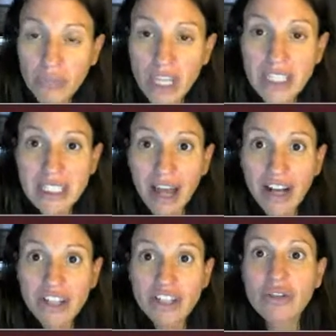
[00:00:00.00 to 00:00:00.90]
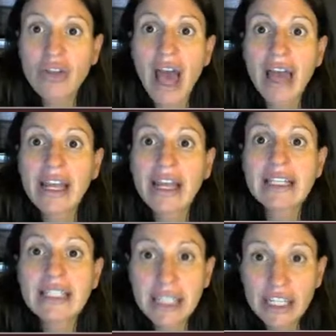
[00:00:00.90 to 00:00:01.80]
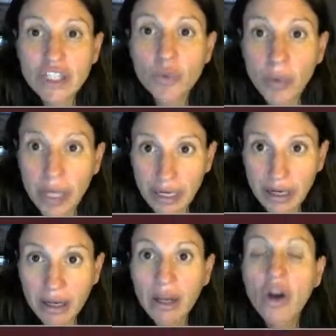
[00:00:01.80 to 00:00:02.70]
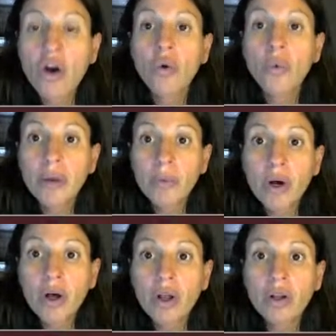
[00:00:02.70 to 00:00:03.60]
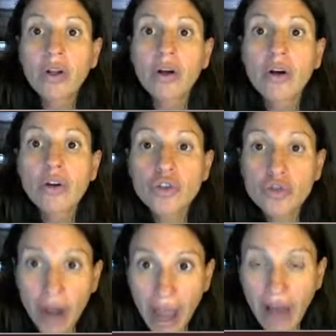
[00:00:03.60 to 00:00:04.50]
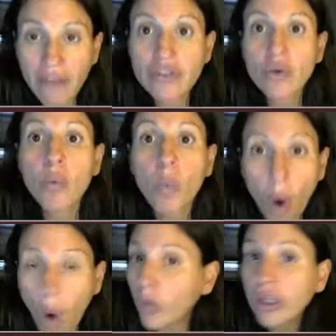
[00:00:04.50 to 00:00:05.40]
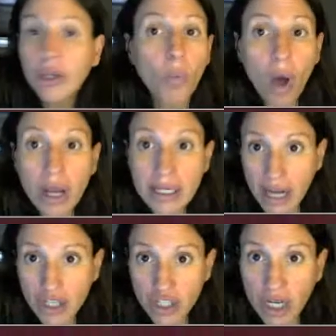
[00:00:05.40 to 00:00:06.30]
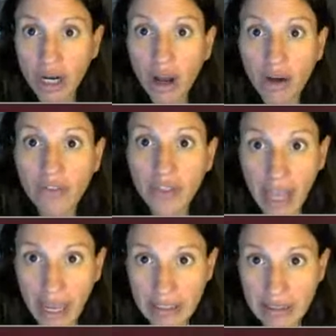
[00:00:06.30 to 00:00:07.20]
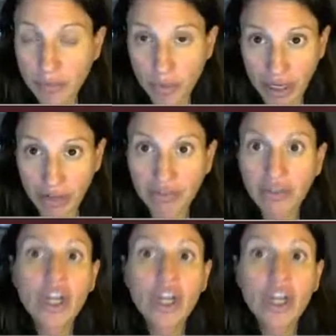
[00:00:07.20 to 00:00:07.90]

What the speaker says: decided to do that is each week we will draft only one section of the case brief.